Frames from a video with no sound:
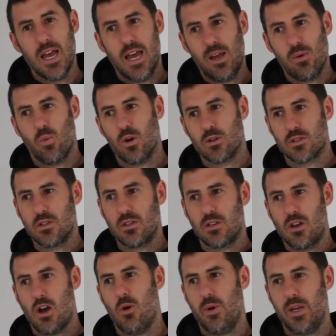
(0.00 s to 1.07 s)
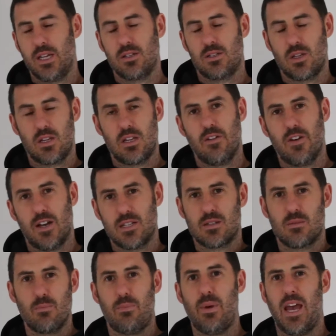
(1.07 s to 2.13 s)
it wasn't going to give us
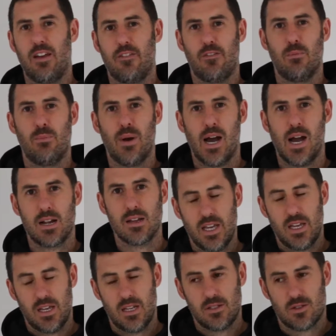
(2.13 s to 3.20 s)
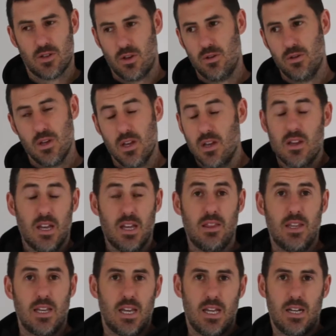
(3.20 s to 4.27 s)
bang for buck. And so in
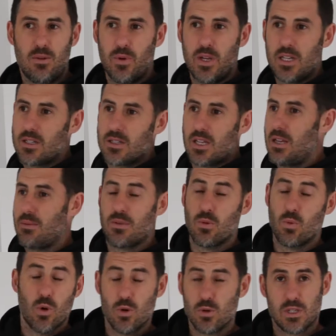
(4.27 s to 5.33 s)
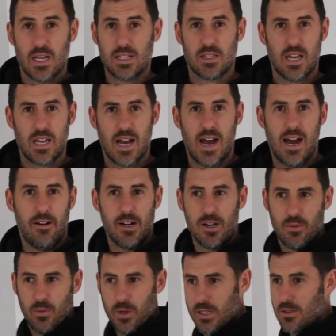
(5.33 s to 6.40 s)
the end, we kept the walls as they are
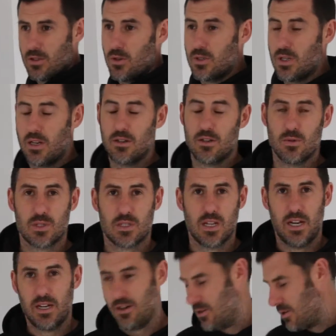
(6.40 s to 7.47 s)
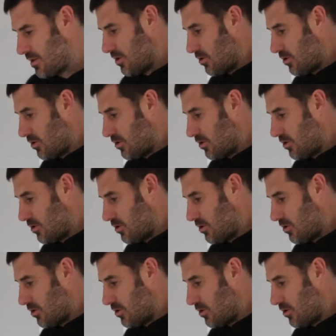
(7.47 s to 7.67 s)
and we turned it into a study nook.